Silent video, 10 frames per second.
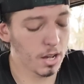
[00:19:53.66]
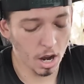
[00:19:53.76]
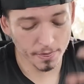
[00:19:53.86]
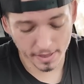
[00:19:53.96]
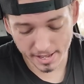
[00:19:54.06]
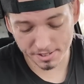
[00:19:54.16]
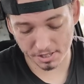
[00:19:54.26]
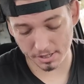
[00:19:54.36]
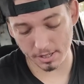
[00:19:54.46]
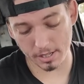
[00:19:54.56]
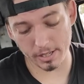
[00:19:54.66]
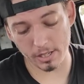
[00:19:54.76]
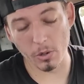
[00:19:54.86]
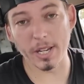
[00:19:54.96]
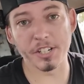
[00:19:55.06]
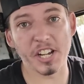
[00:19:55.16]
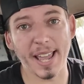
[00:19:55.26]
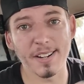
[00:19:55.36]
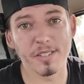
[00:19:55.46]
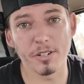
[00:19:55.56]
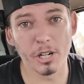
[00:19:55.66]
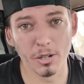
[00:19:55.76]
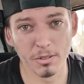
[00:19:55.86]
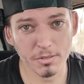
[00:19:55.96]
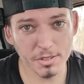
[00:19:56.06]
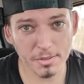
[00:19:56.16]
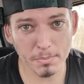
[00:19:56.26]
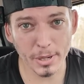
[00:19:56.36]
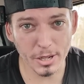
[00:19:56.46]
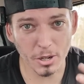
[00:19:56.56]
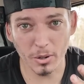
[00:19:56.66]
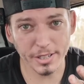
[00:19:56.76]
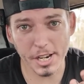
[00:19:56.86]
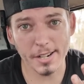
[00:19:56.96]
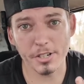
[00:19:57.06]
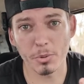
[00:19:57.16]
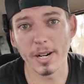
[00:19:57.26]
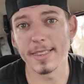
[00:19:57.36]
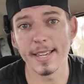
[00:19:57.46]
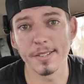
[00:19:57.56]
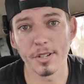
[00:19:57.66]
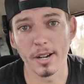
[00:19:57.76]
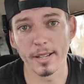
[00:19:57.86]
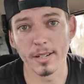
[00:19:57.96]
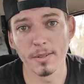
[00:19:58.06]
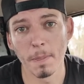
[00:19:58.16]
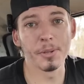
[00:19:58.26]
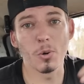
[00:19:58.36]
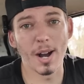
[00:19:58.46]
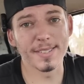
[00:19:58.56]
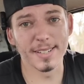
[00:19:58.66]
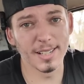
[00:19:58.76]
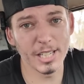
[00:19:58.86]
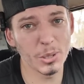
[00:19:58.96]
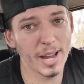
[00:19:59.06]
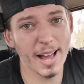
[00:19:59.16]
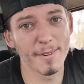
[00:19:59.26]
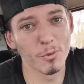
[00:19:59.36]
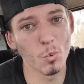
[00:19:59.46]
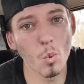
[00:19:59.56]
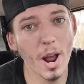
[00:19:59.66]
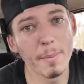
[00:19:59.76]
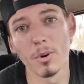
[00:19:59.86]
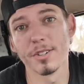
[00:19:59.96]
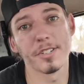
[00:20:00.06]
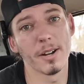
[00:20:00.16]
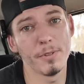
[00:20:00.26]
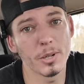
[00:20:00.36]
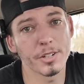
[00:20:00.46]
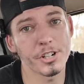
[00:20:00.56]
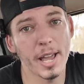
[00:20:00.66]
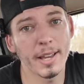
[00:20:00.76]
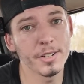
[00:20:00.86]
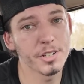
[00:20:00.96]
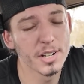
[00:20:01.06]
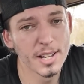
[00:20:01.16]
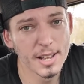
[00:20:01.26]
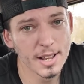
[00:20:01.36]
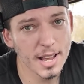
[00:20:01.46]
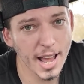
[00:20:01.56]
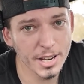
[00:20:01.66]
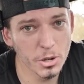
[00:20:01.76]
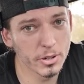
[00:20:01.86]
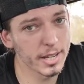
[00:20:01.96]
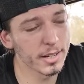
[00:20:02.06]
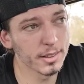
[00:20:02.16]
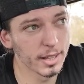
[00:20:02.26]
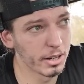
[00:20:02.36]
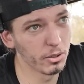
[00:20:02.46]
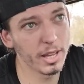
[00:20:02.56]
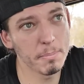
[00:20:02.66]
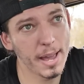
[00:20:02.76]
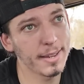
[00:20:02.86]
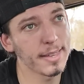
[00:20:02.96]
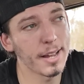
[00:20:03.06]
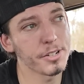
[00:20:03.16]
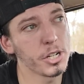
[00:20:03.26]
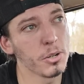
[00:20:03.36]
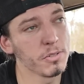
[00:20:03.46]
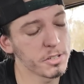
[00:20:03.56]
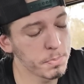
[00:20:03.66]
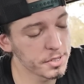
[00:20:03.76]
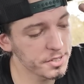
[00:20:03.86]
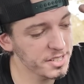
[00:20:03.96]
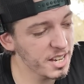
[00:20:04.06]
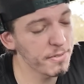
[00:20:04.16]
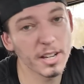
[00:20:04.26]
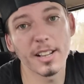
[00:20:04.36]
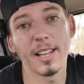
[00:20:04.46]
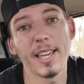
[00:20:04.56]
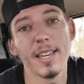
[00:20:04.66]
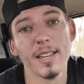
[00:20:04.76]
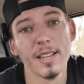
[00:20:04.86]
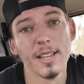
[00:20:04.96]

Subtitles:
on this you can change the tunes, but you can only change 3 things on it. On the Quadzilla, you have way more stuff you can change, and you can literally make that tune specifically